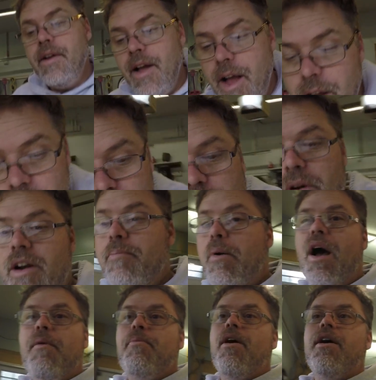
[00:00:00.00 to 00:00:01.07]
I just wanted to
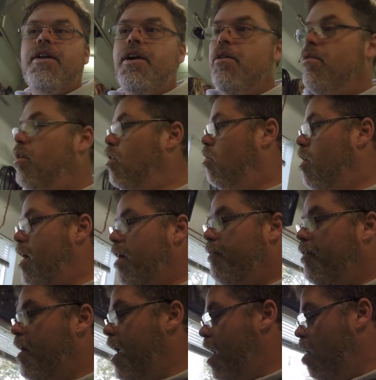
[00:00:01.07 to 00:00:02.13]
pop on here real quick
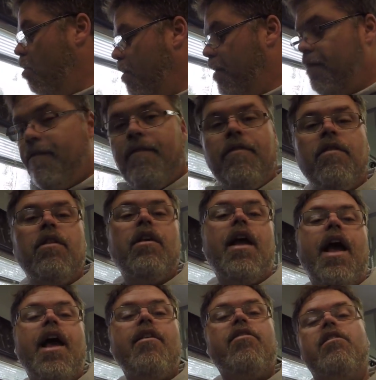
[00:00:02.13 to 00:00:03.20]
for now and
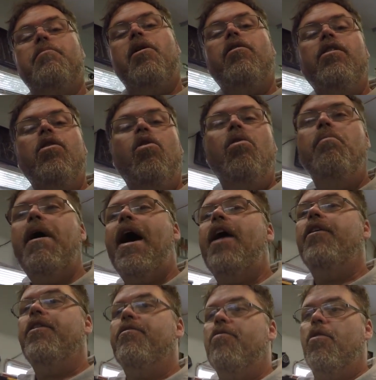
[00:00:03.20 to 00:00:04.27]
ask about the old
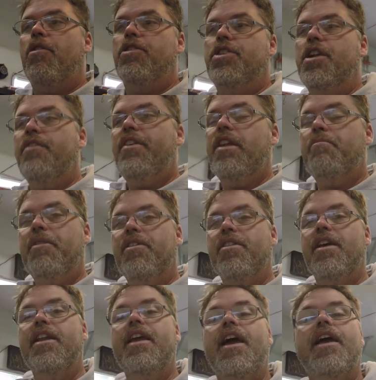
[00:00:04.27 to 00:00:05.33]
battery storage, see if anybody's
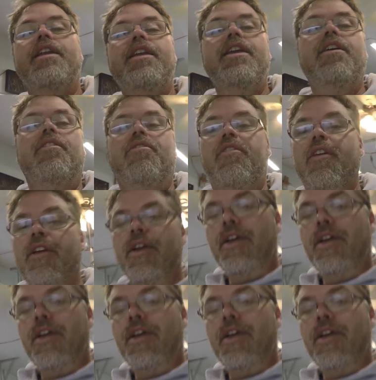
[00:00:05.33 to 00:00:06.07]
got any ideas.